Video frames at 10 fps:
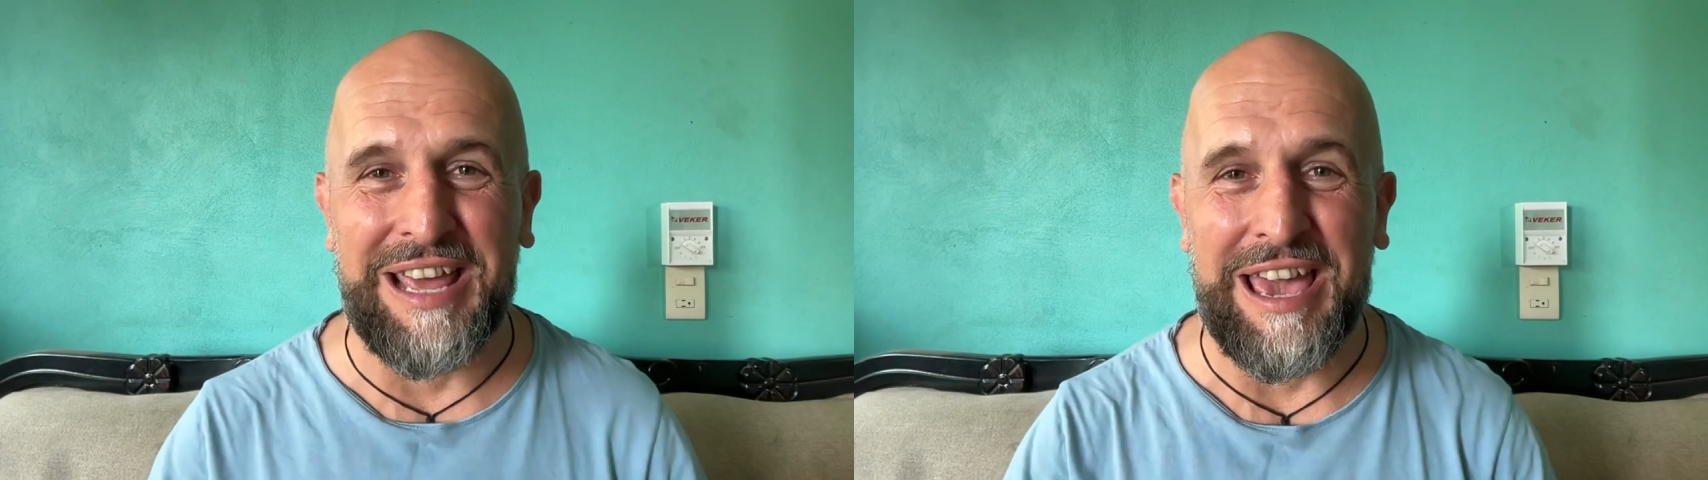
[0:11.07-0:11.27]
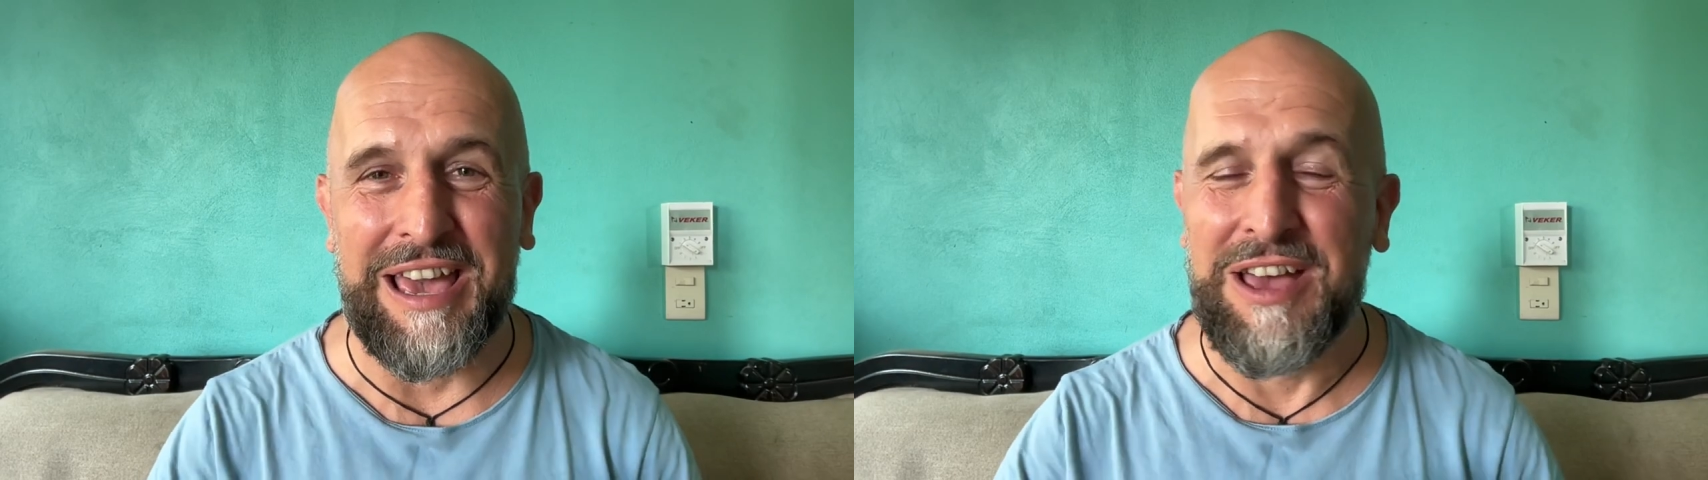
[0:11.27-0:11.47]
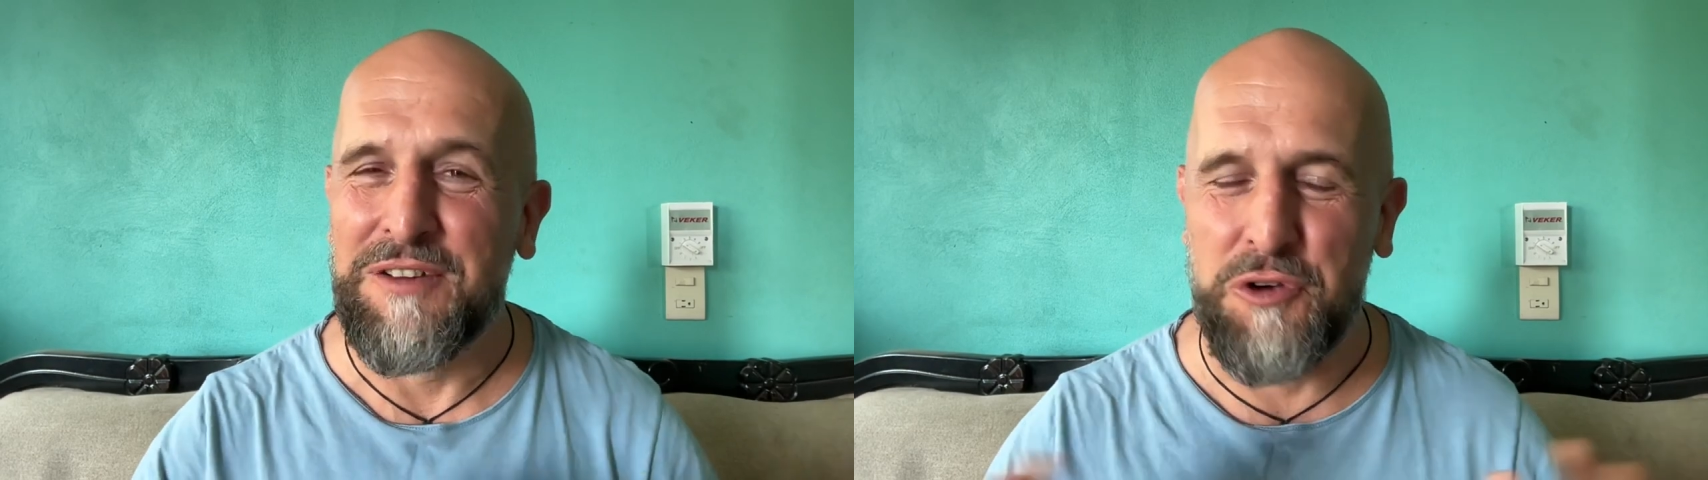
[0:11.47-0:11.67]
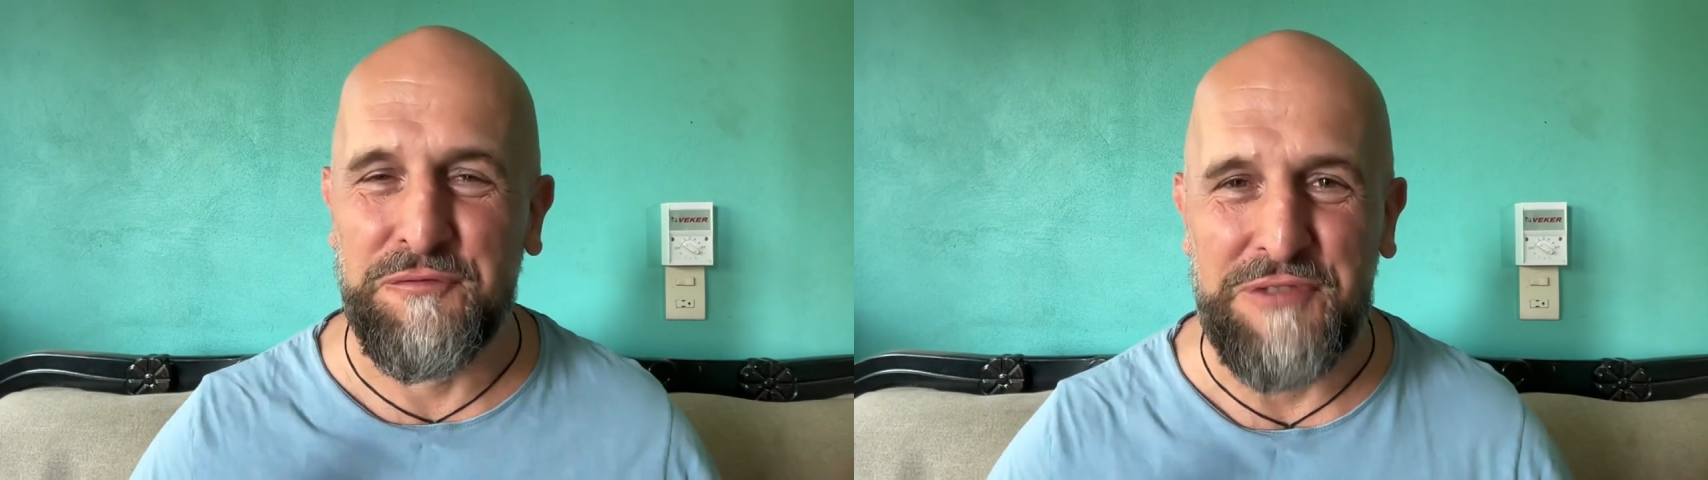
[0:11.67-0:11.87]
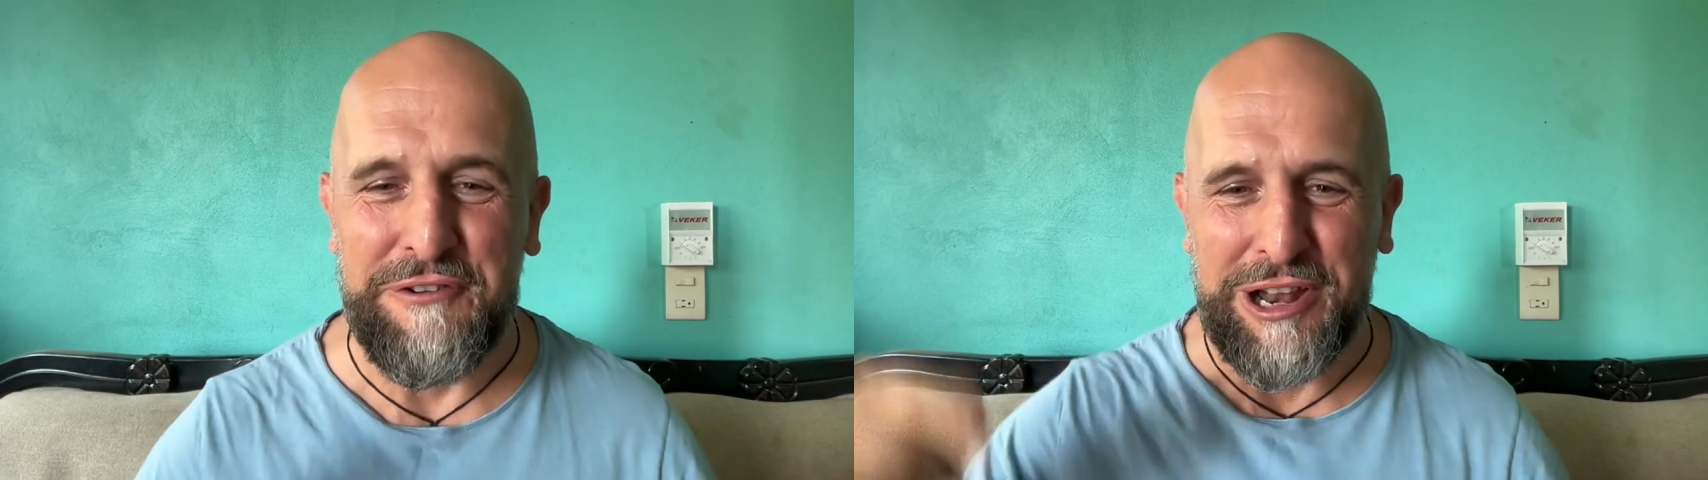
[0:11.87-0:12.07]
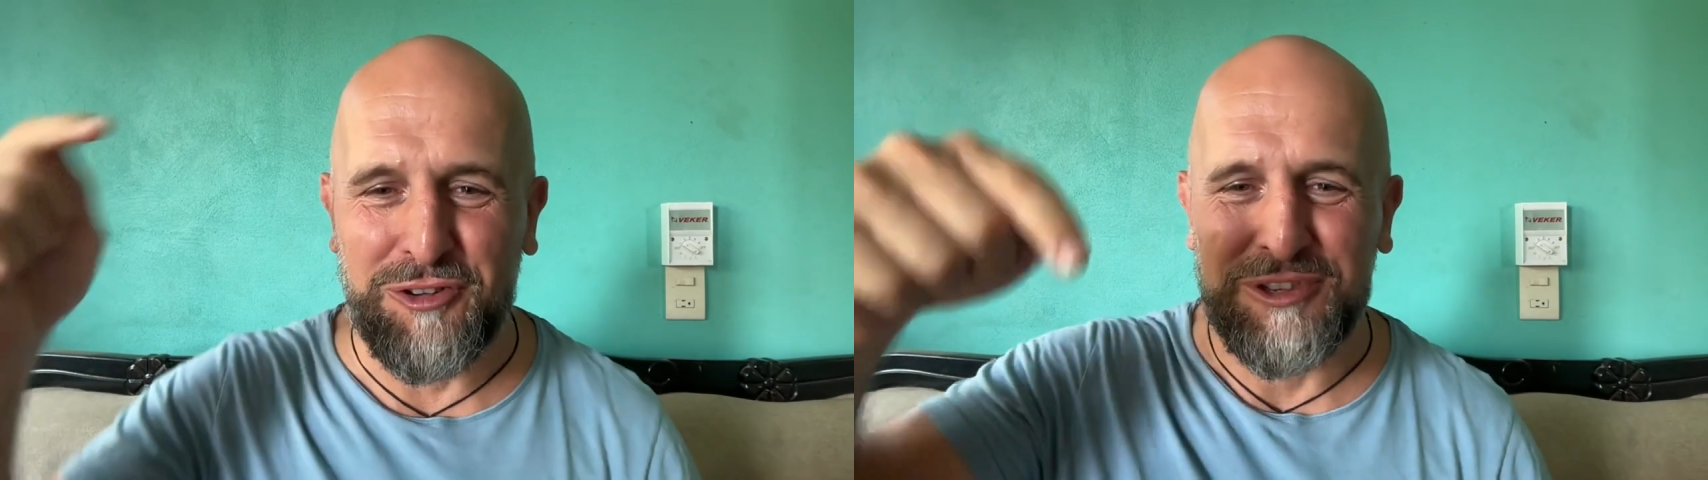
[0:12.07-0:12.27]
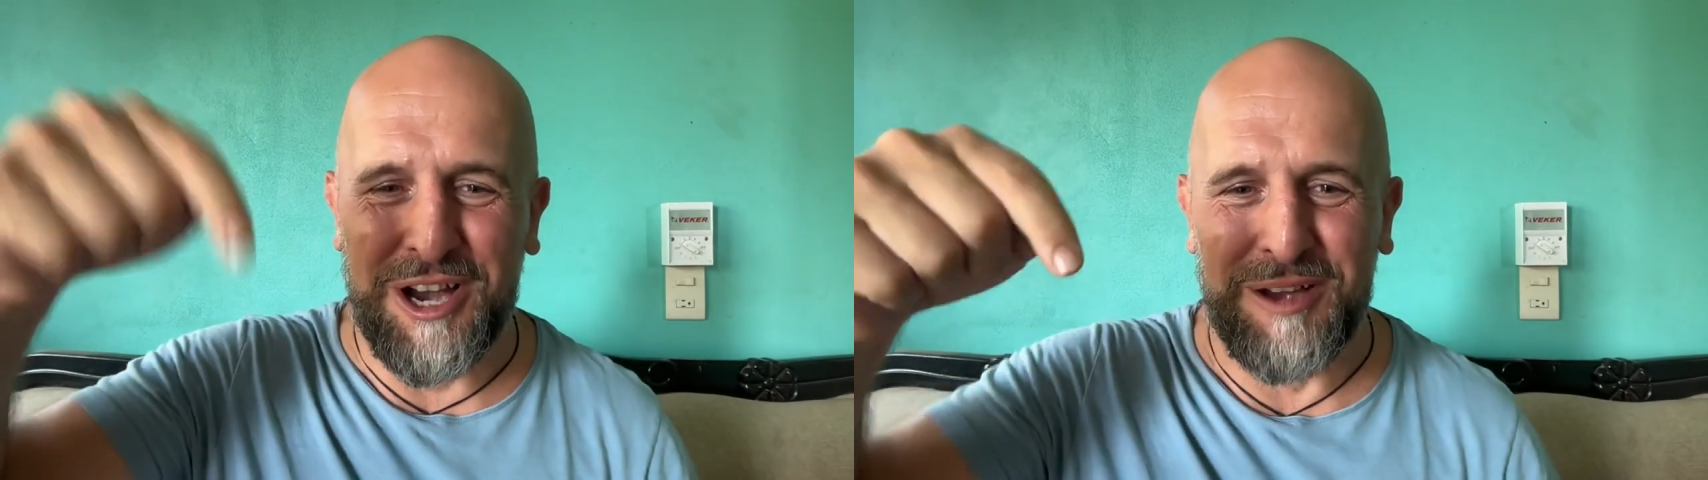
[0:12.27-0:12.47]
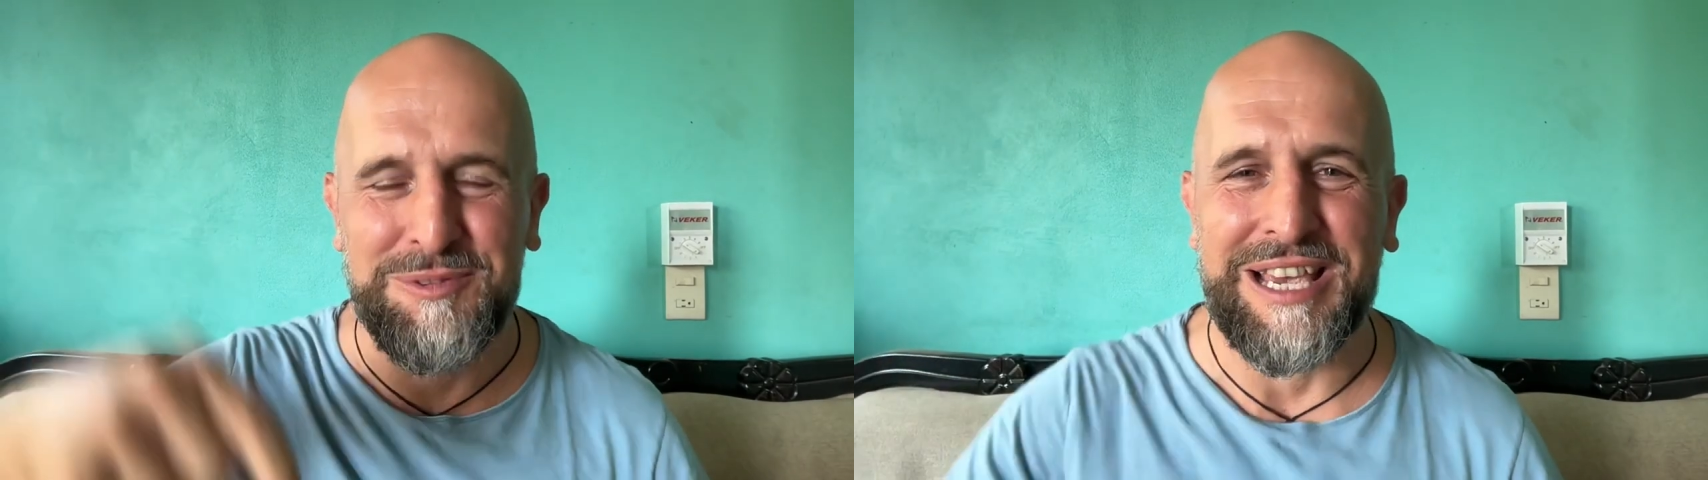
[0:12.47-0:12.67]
here for a very long time,